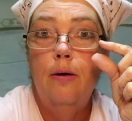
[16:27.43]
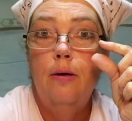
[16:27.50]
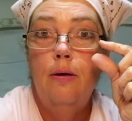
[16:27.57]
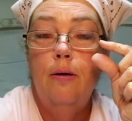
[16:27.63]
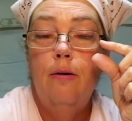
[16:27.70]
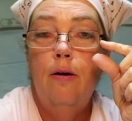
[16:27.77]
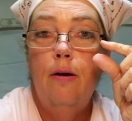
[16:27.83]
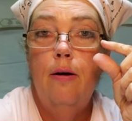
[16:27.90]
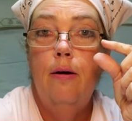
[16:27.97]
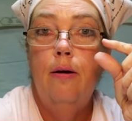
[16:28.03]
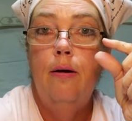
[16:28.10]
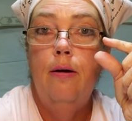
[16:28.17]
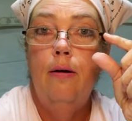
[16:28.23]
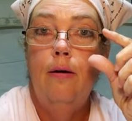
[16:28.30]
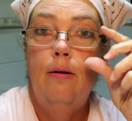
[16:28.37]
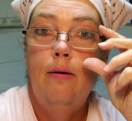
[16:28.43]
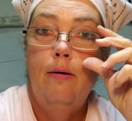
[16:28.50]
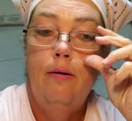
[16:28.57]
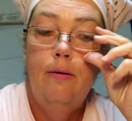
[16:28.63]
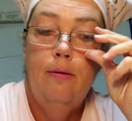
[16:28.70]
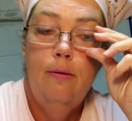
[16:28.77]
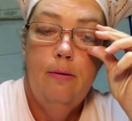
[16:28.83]

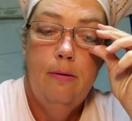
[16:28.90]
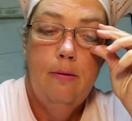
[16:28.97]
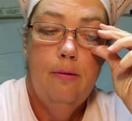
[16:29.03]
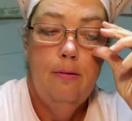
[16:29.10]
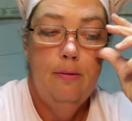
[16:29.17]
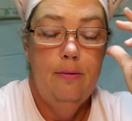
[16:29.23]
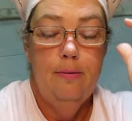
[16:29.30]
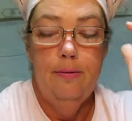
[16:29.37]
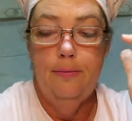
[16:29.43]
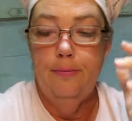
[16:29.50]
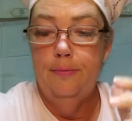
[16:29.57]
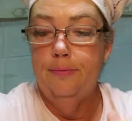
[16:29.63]
(silence)